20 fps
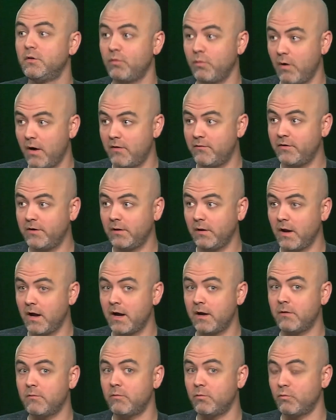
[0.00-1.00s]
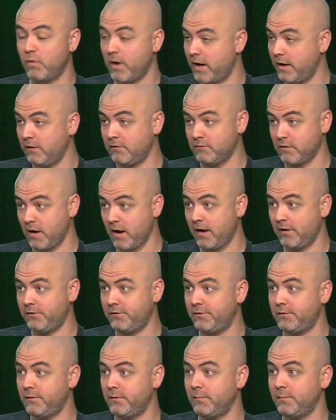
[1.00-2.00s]
12 o'clock, Red
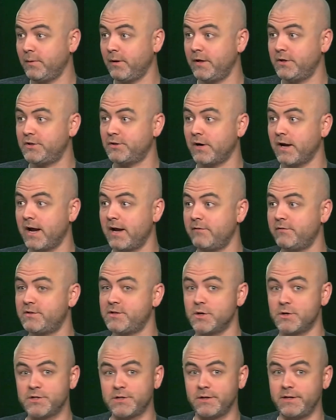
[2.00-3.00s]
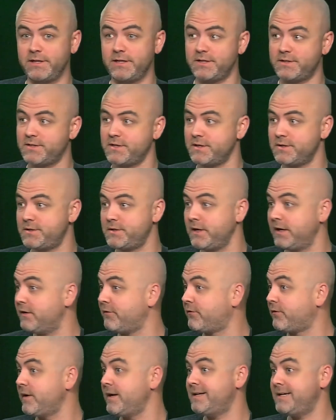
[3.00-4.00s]
Cross blood drive, socially distanced. You get
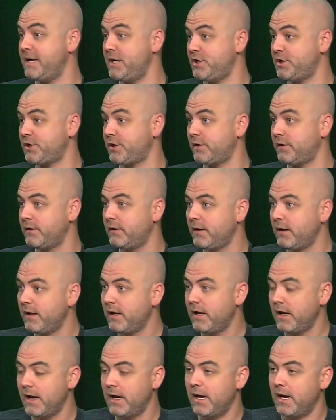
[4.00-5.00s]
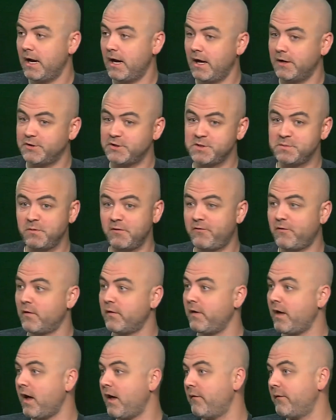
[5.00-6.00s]
a free T-shirt just
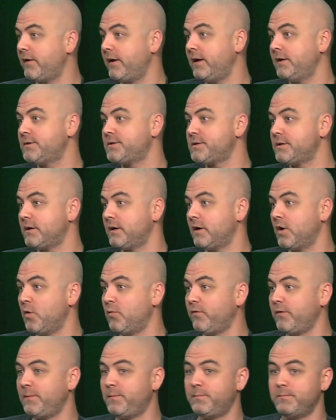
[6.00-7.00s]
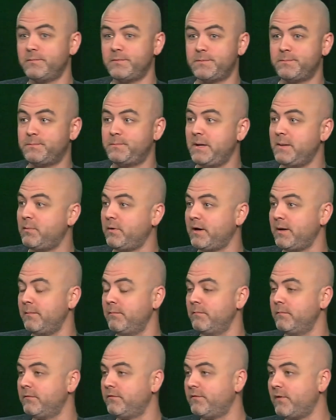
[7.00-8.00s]
before the holidays. Hopefully people
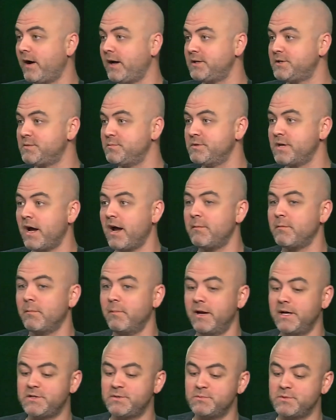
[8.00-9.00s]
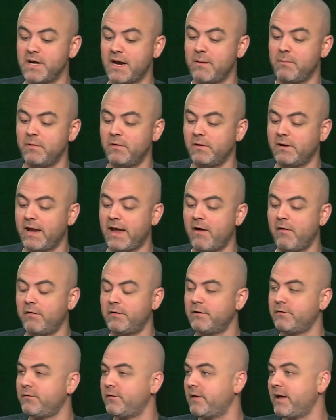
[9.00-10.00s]
can find some time or make some time on their
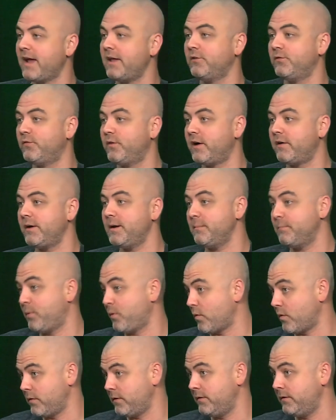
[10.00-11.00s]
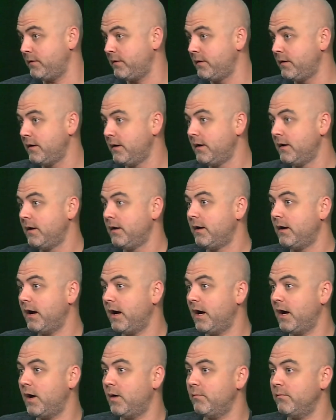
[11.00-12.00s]
calendar for that. It's very important
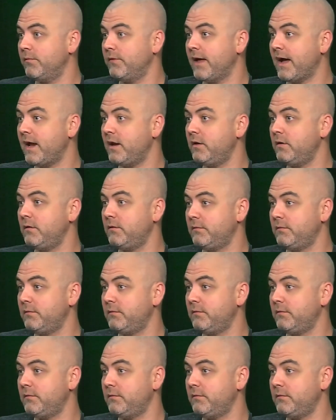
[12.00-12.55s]
that